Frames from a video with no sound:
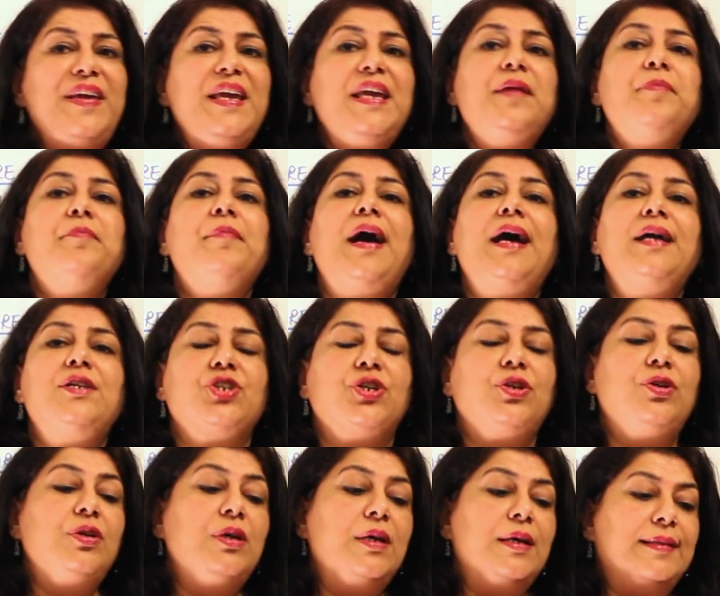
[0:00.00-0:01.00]
we
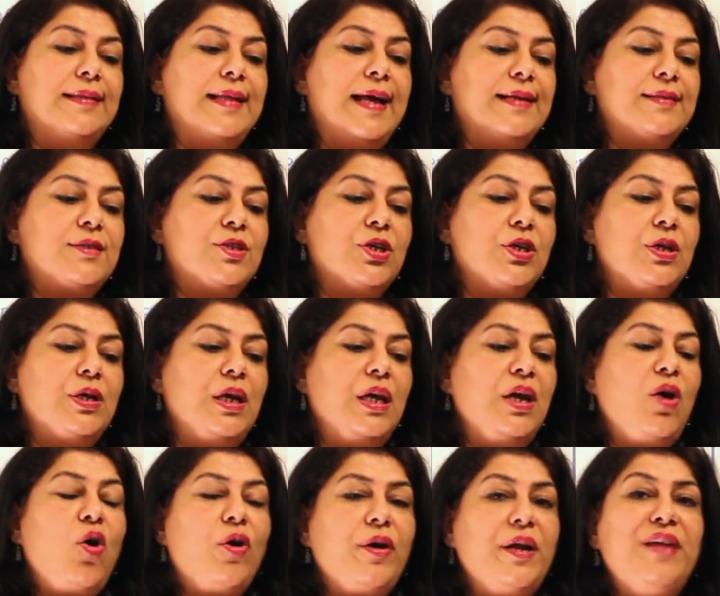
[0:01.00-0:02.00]
imagine that,
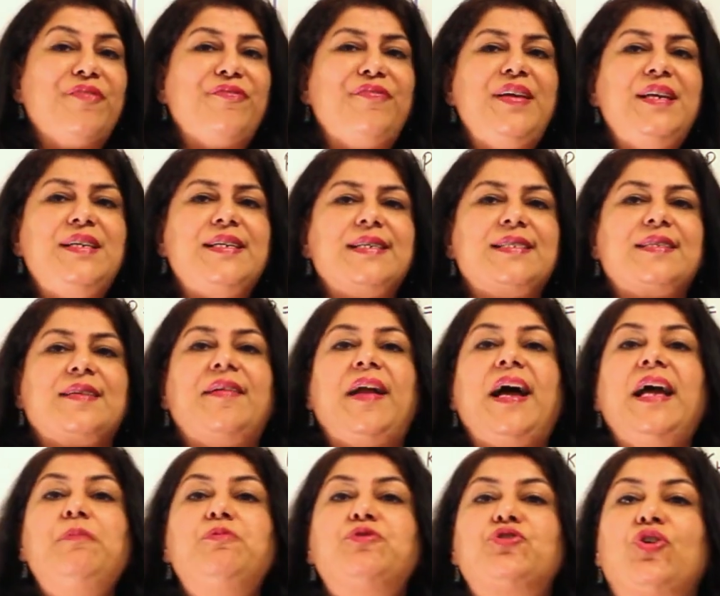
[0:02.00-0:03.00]
or if we
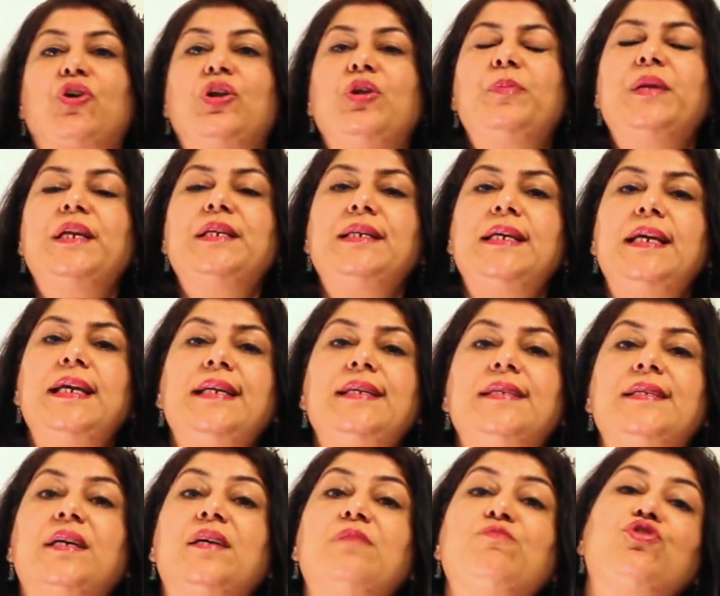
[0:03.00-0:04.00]
describe solubility in
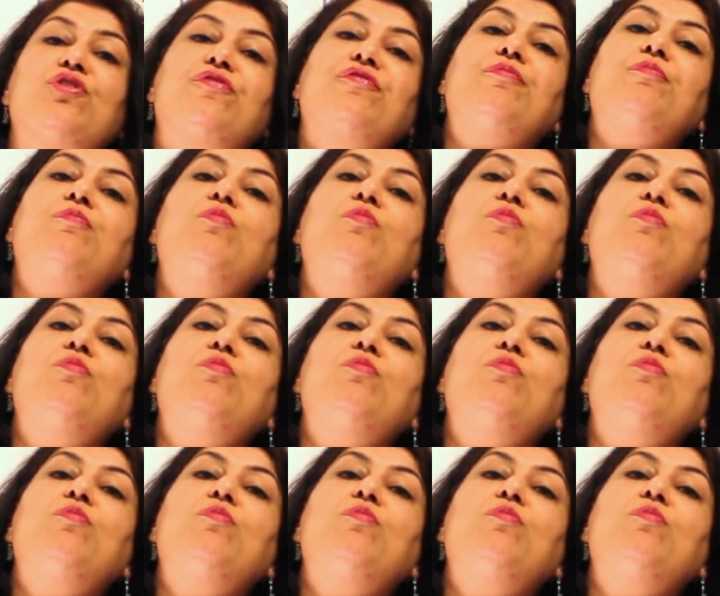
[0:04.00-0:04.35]
terms of